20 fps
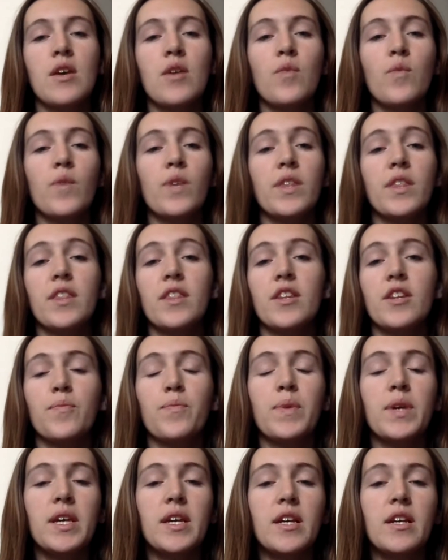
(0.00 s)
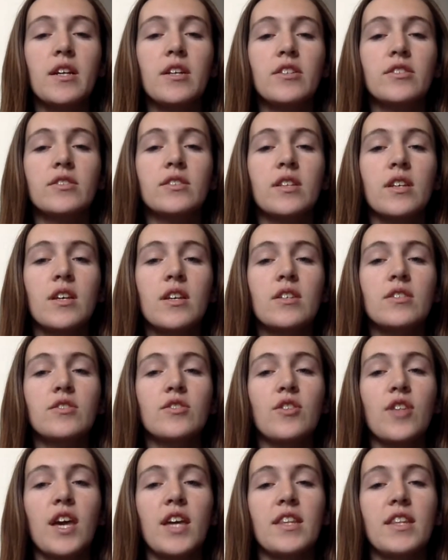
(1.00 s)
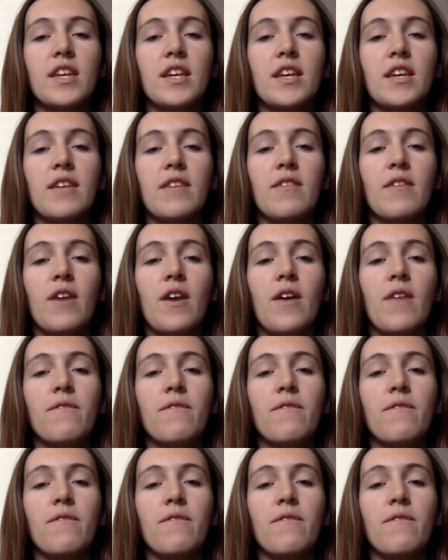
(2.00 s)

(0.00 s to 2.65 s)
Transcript: with their peers so that they can